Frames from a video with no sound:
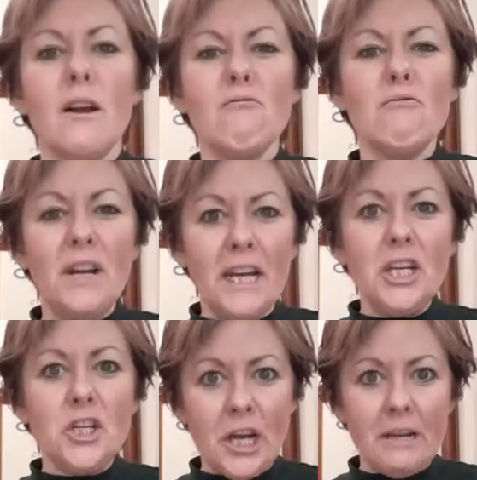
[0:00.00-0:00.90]
a really
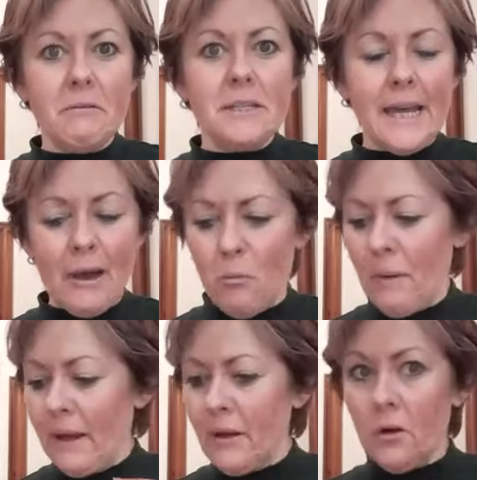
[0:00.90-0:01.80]
generous
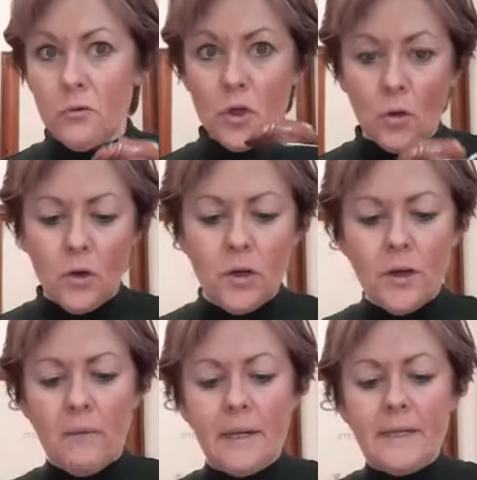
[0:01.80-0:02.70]
helping of chocolate
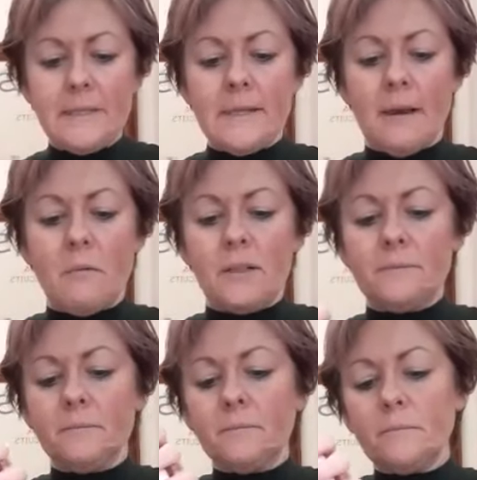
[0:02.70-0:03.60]
going into that one.